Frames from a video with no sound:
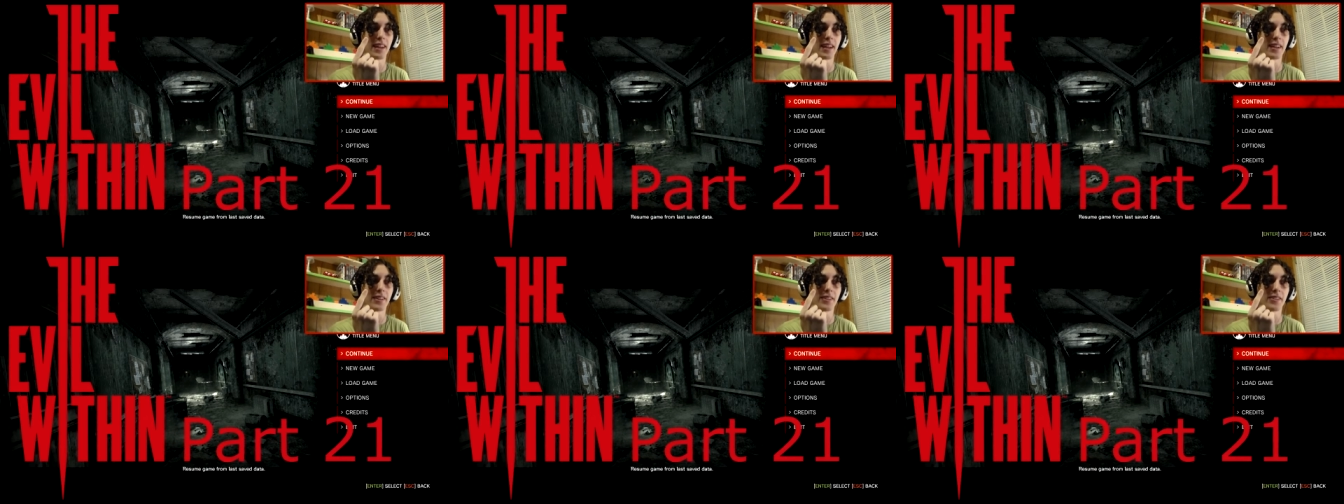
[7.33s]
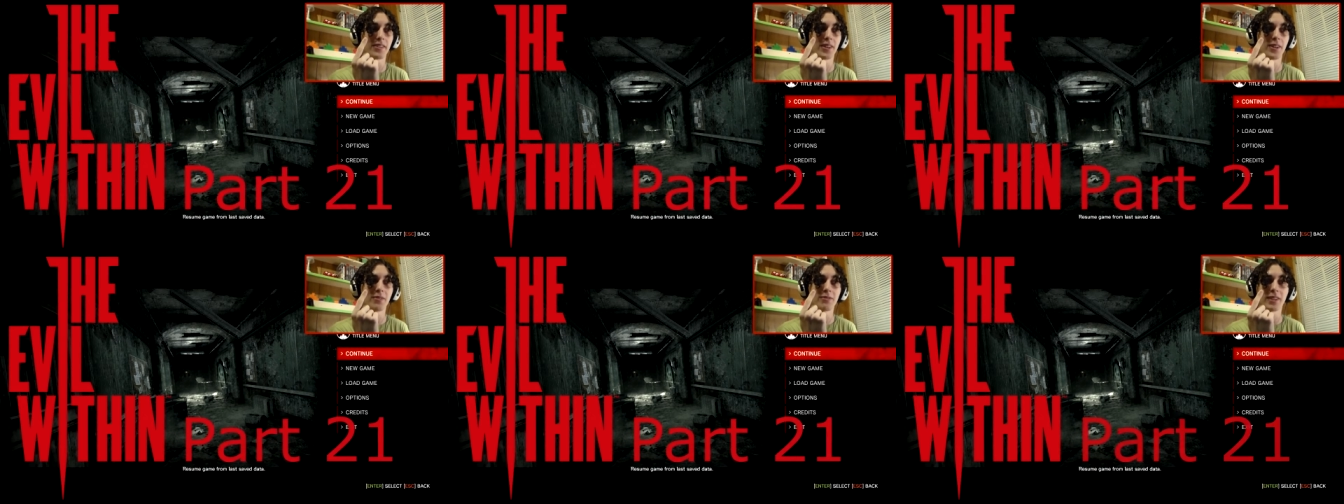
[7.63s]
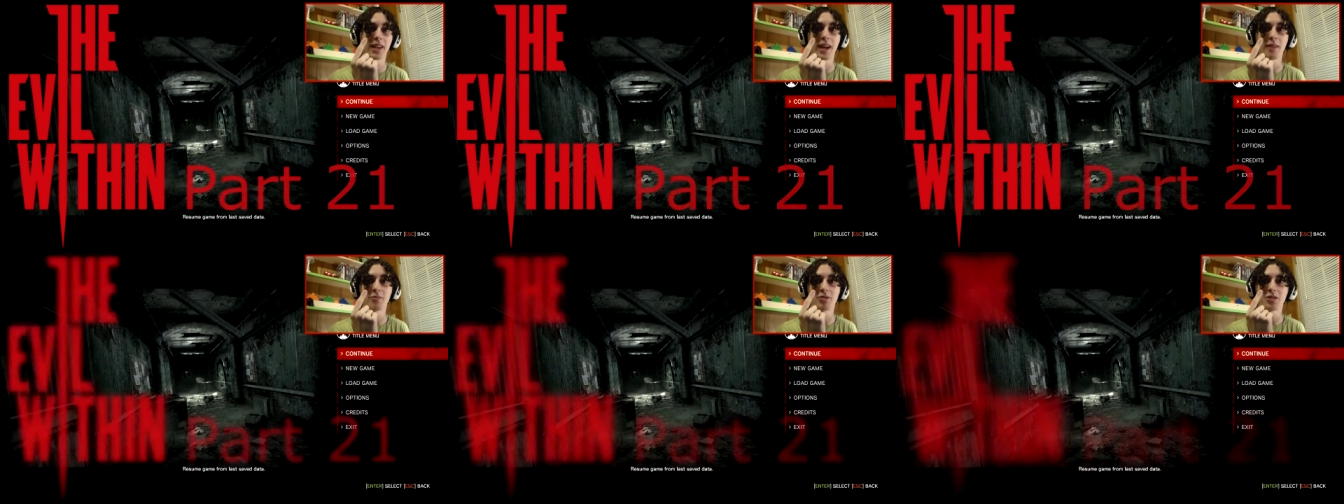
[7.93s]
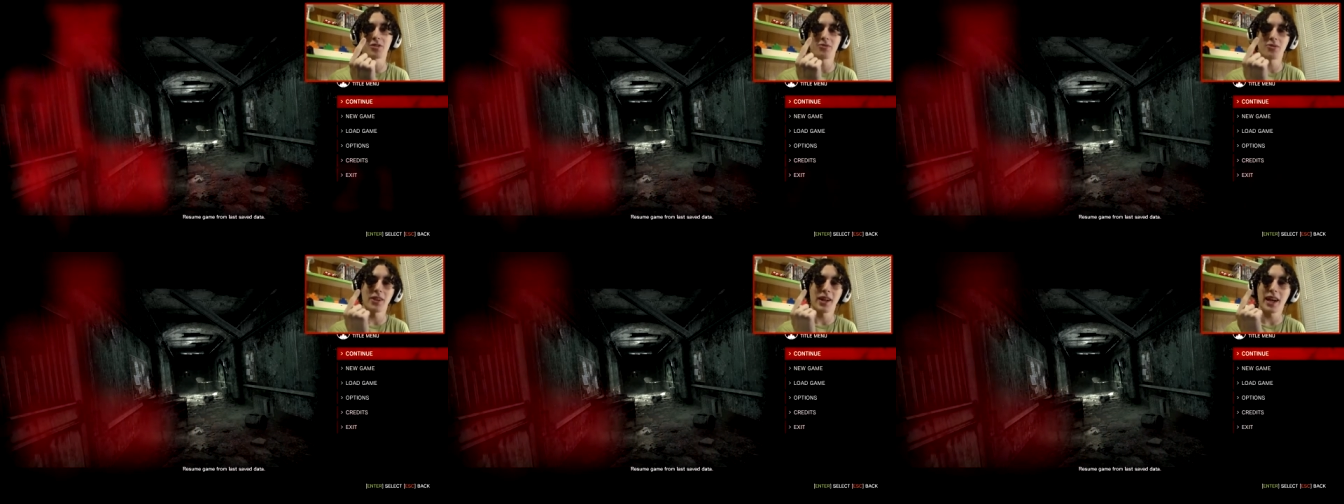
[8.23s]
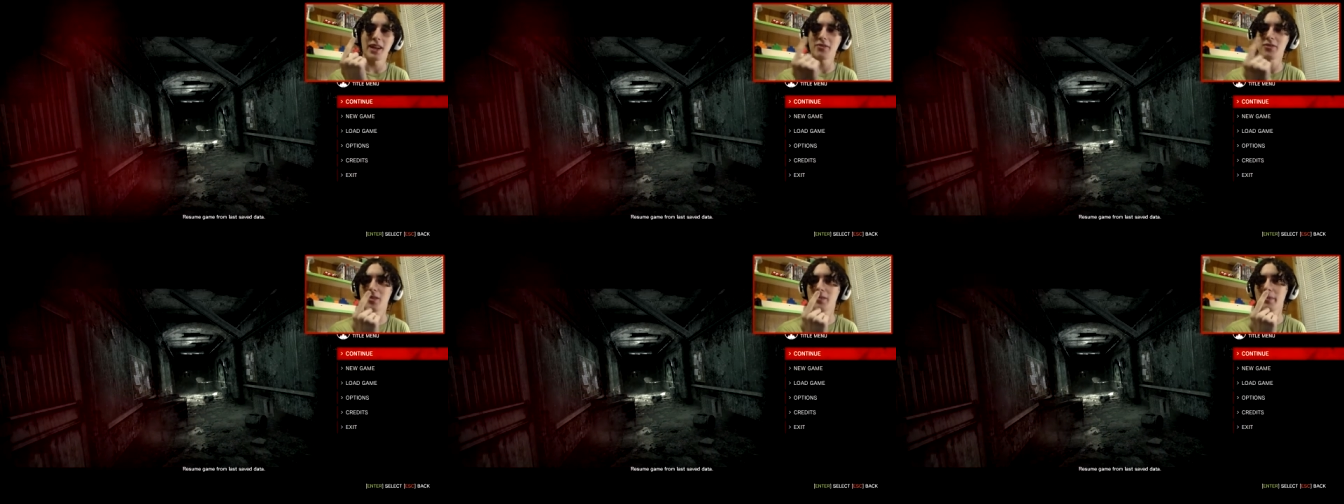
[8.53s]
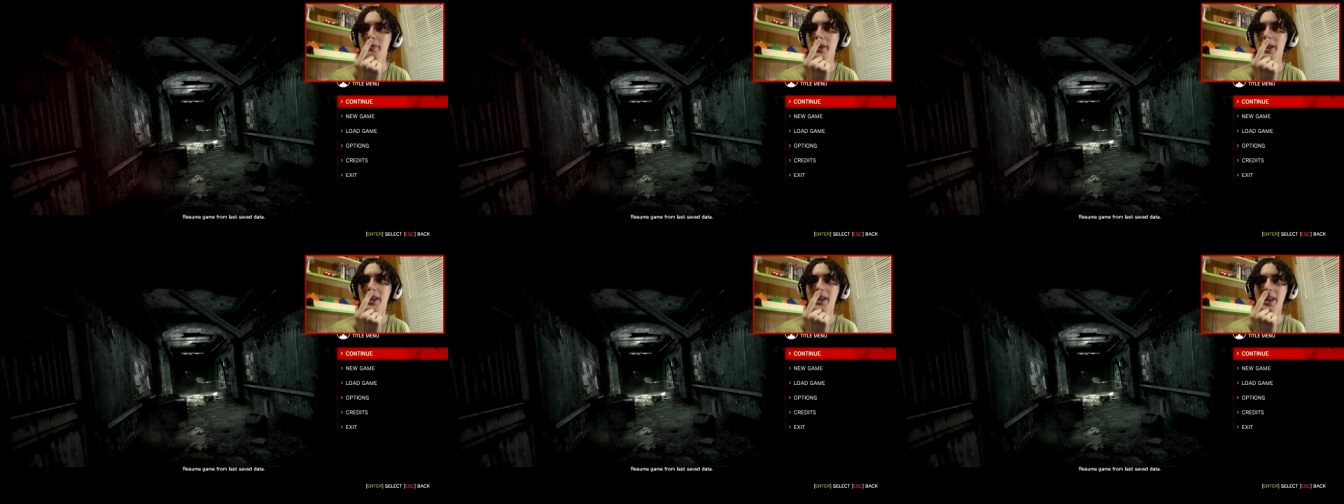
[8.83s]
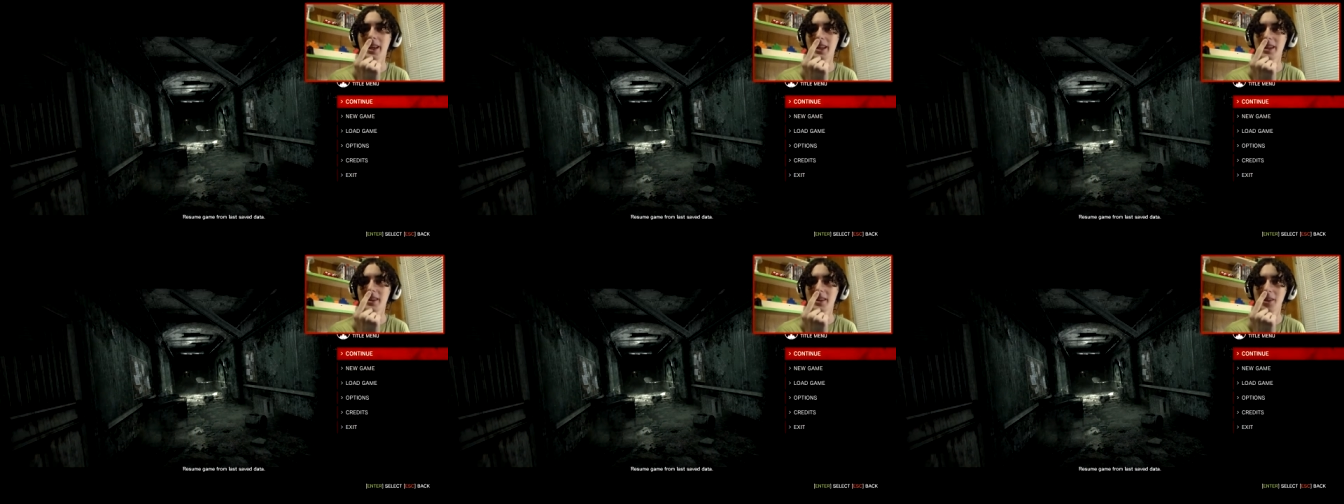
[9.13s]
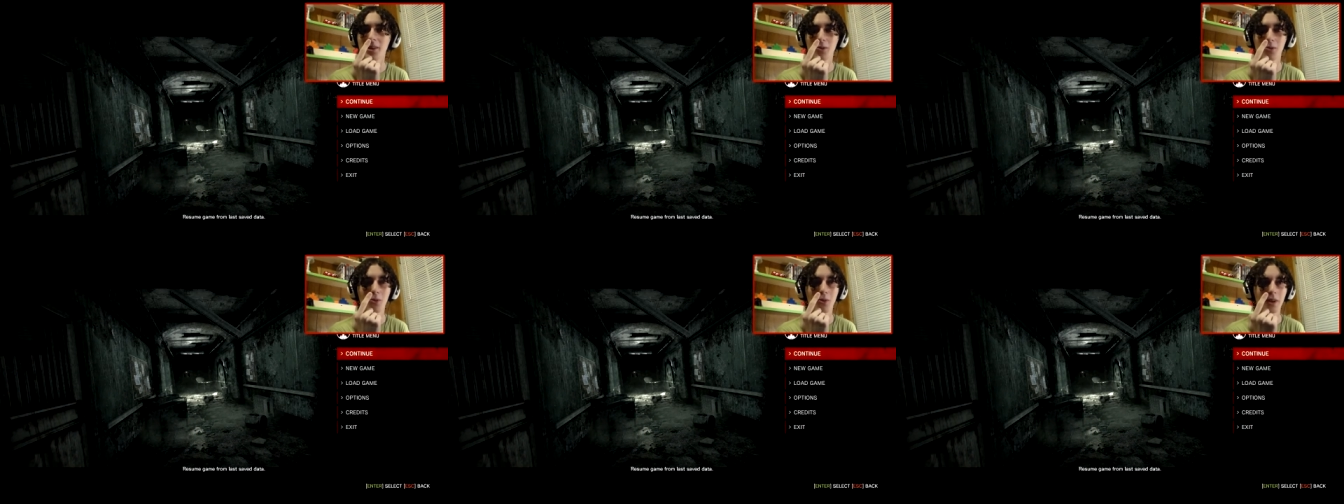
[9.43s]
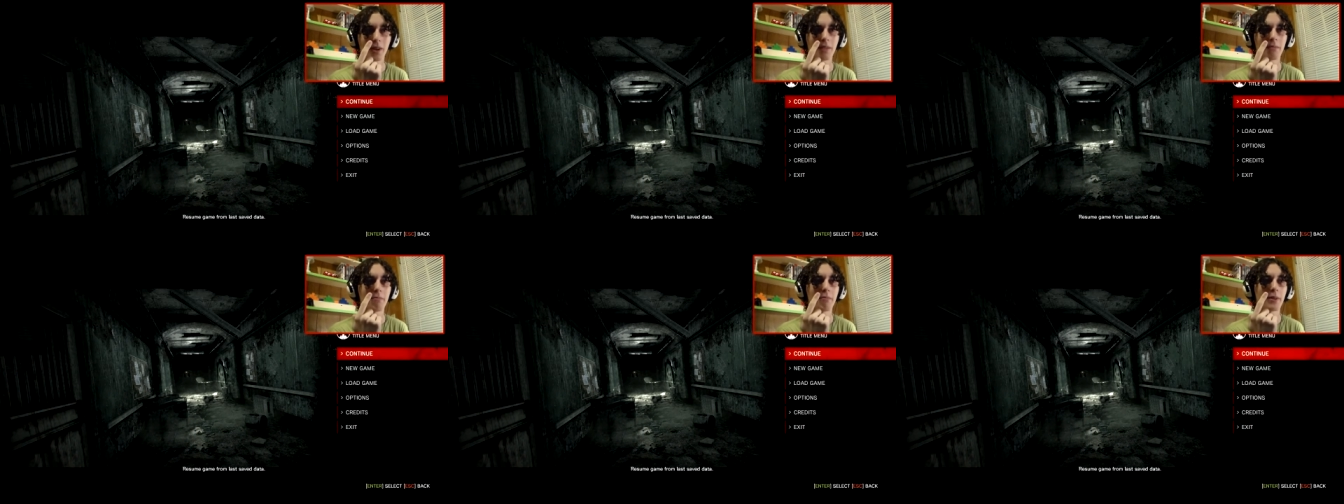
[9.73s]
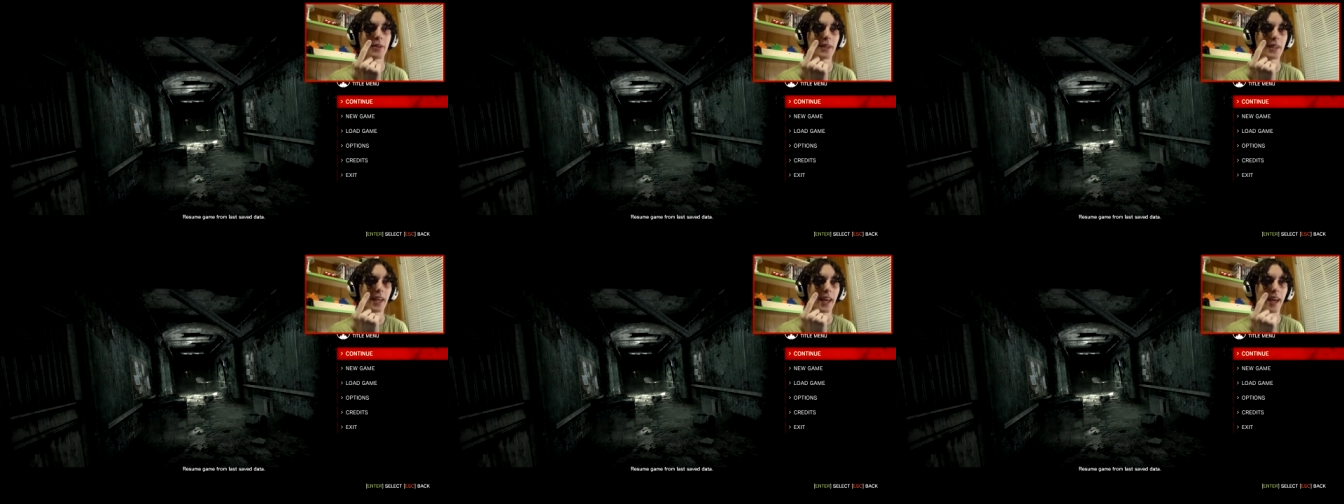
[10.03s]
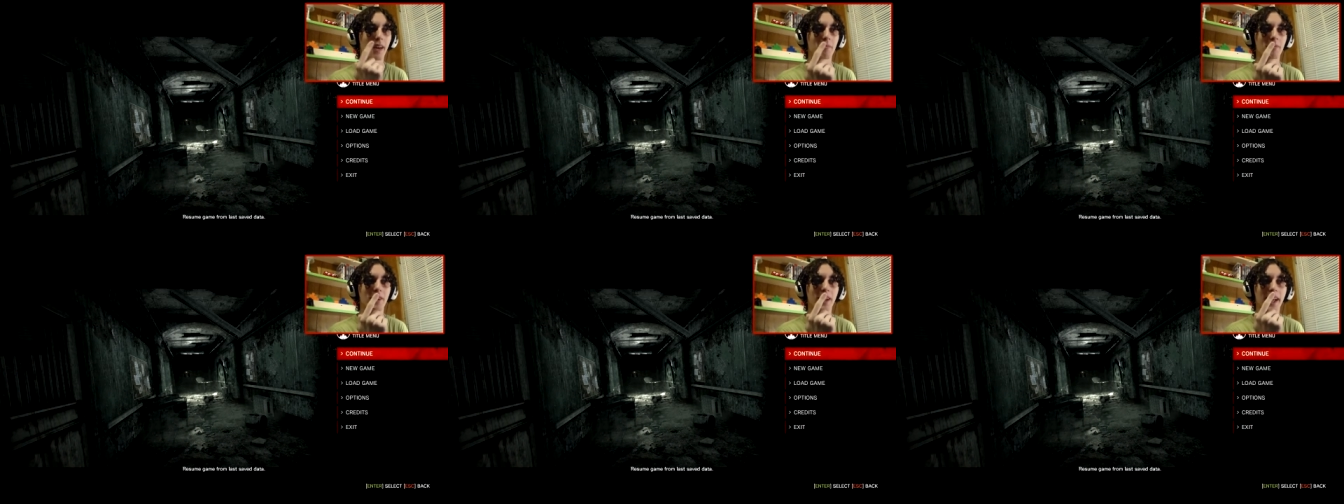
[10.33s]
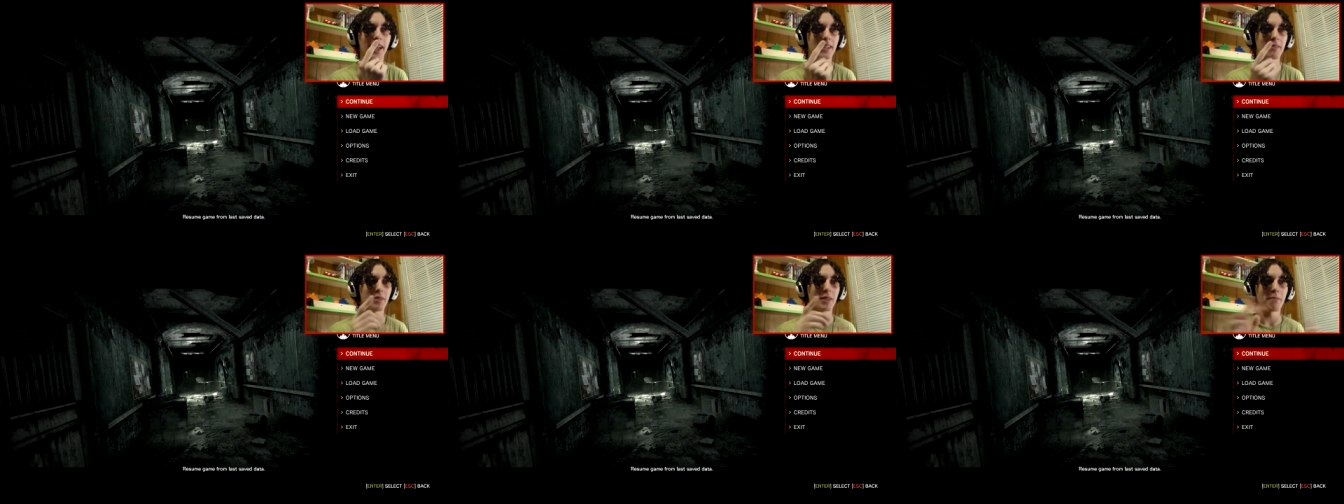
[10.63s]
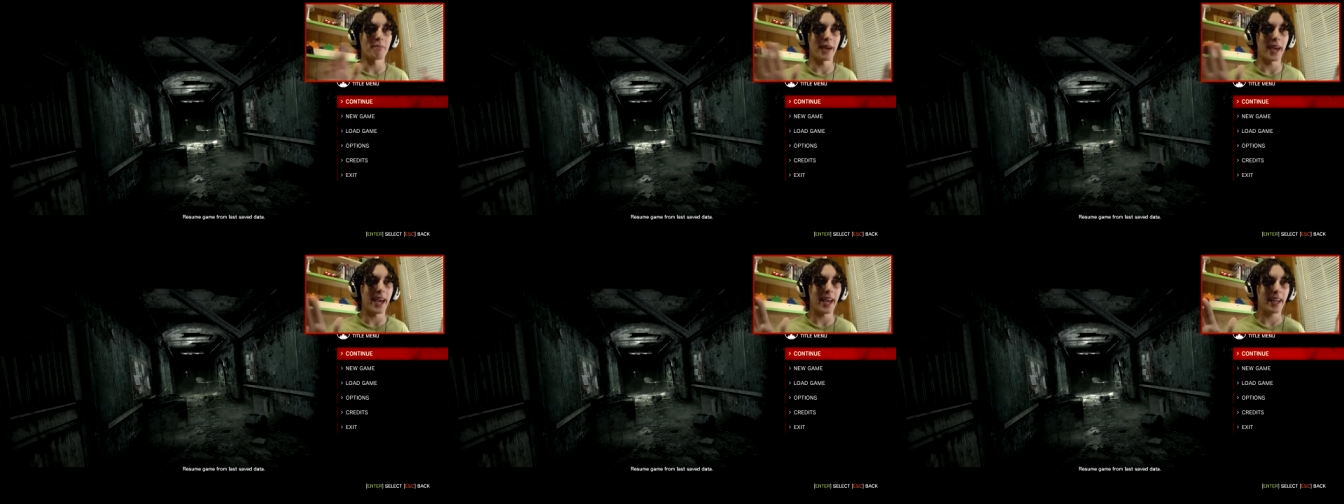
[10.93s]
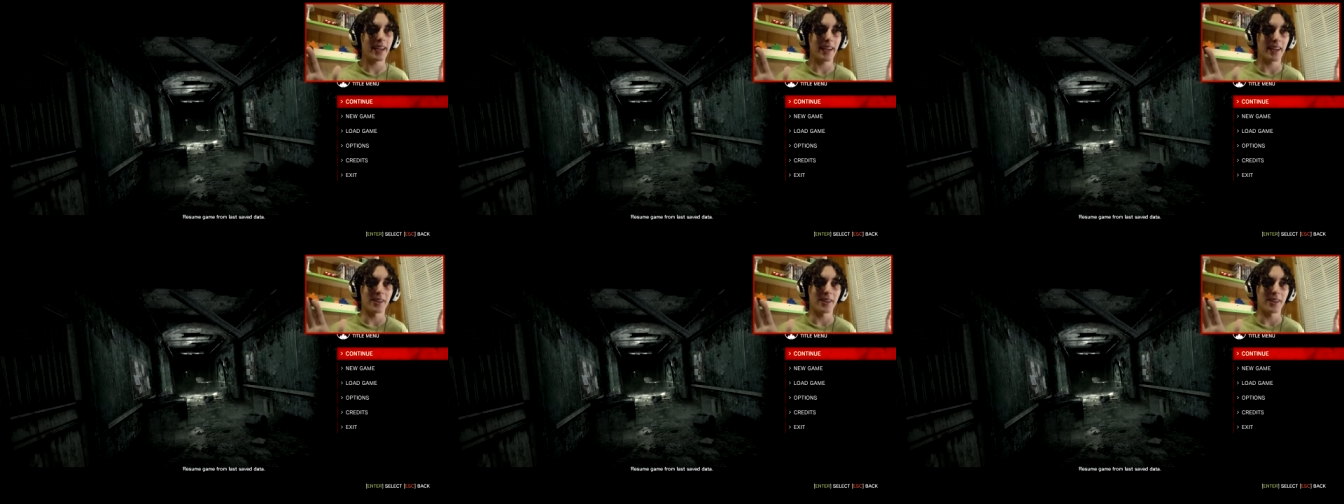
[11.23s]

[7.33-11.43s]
I don't know if time's just flying for me lately or what, but yeah, I'm glad to be back.